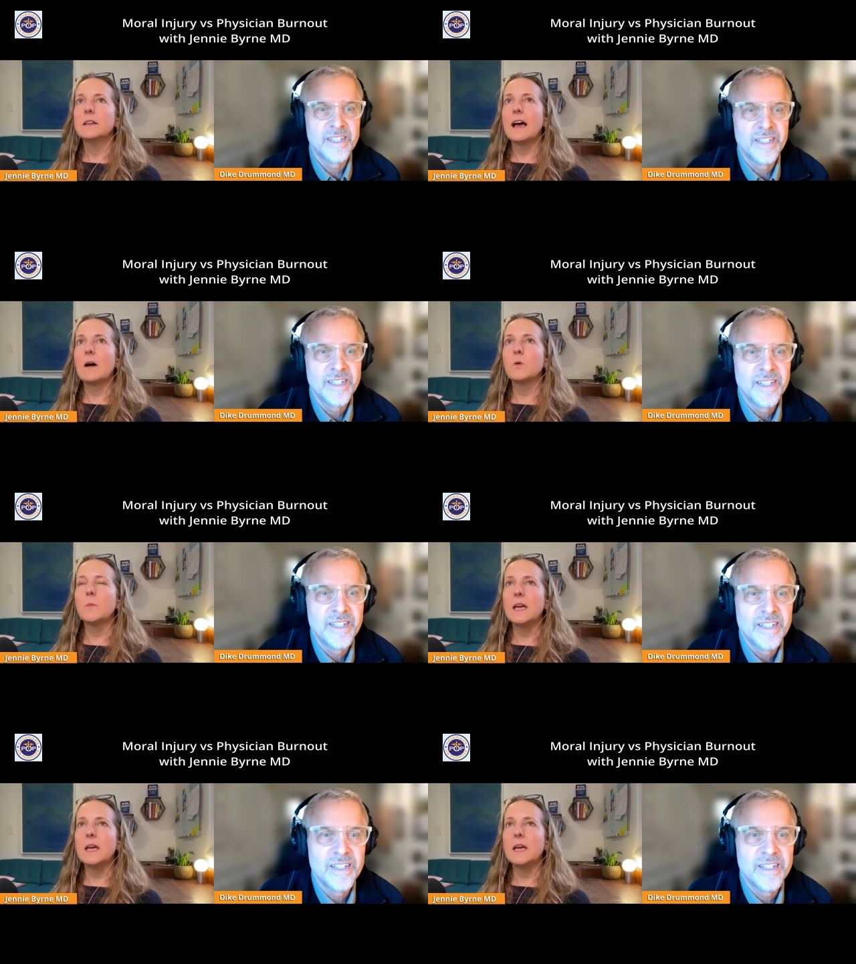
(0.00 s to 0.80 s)
Speaker 1: That will
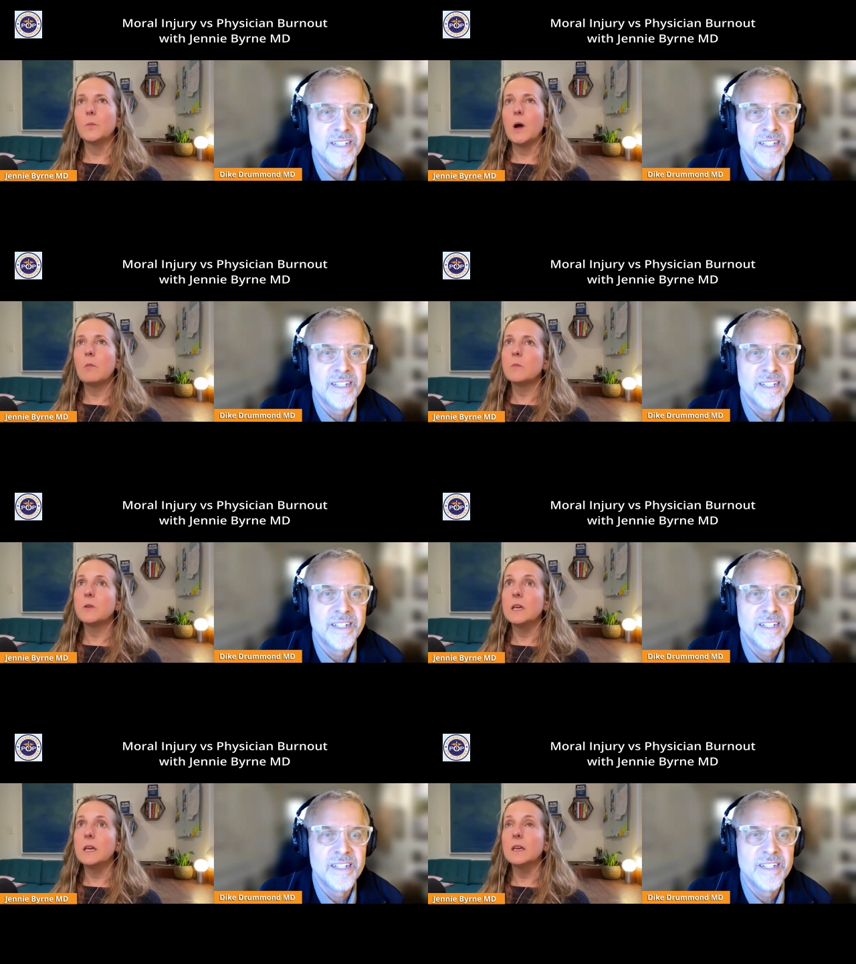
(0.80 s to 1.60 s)
be out
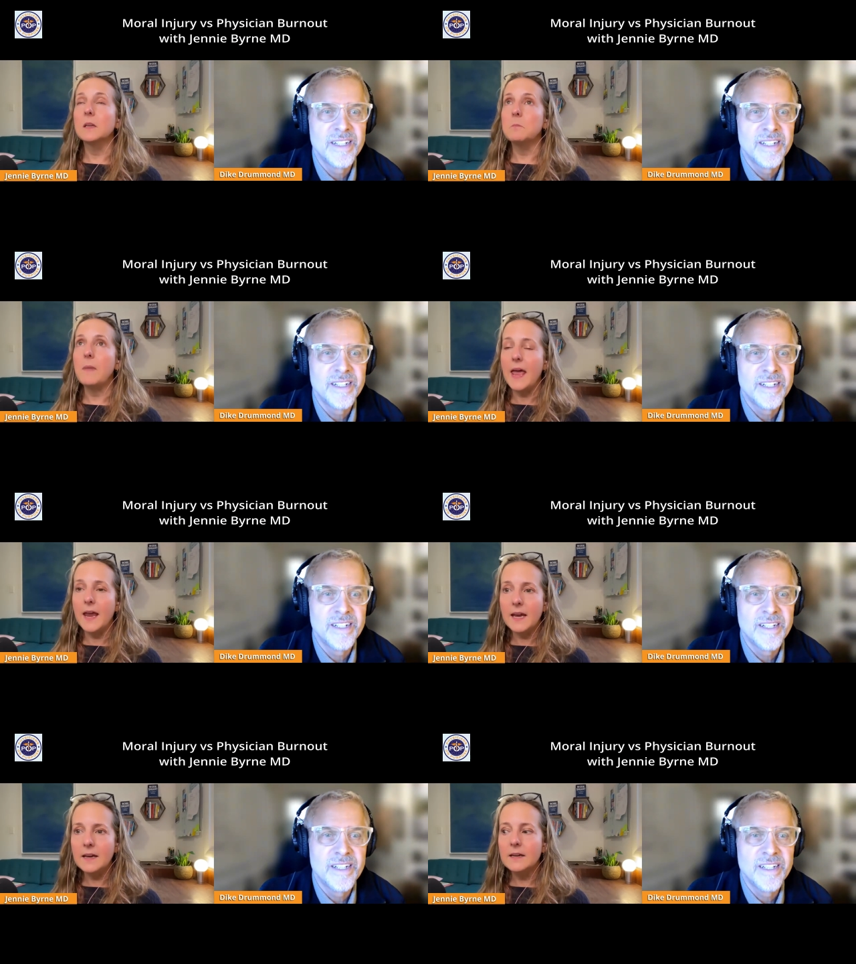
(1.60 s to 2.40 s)
probably in
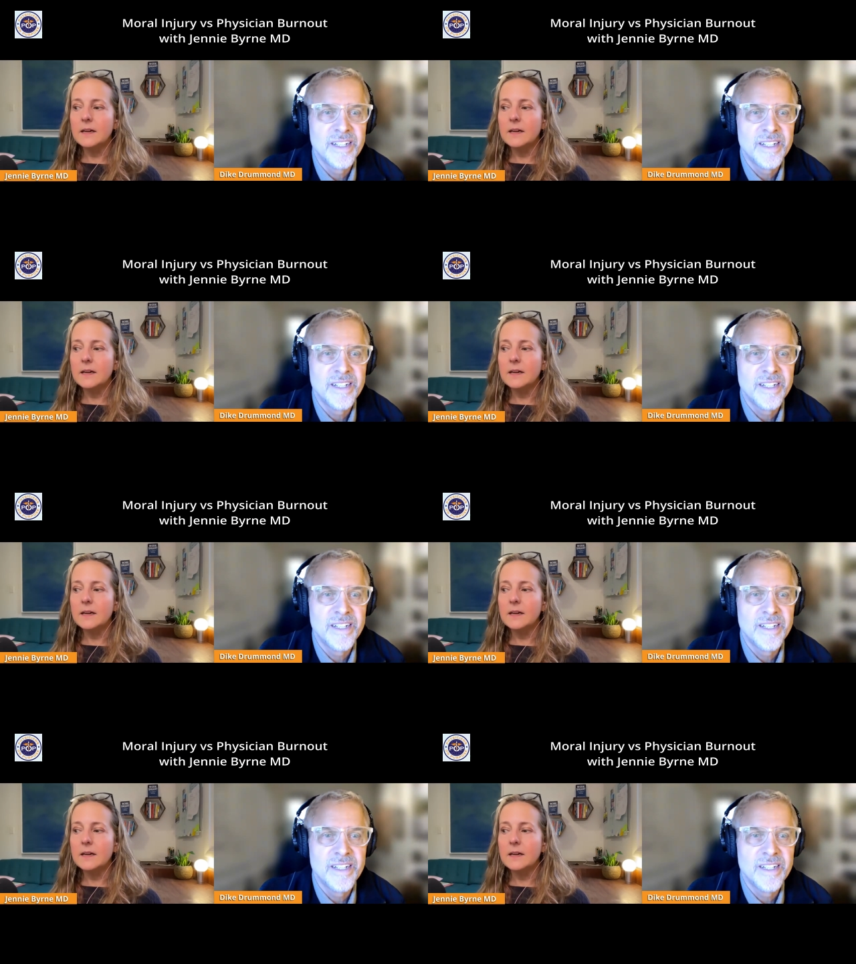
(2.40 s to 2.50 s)
May.